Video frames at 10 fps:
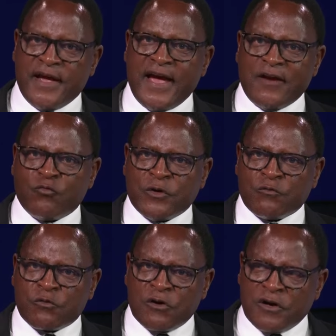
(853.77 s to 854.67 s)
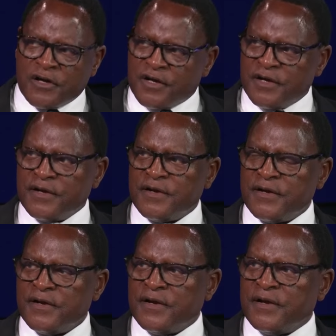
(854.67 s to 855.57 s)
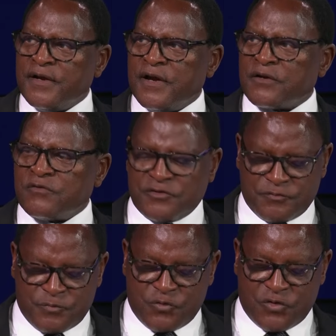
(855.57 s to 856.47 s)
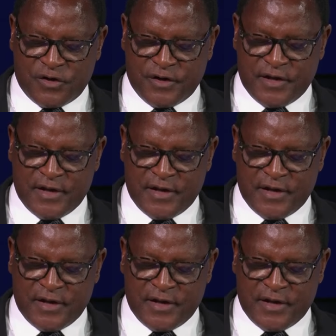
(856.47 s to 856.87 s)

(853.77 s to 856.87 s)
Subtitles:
and we work across board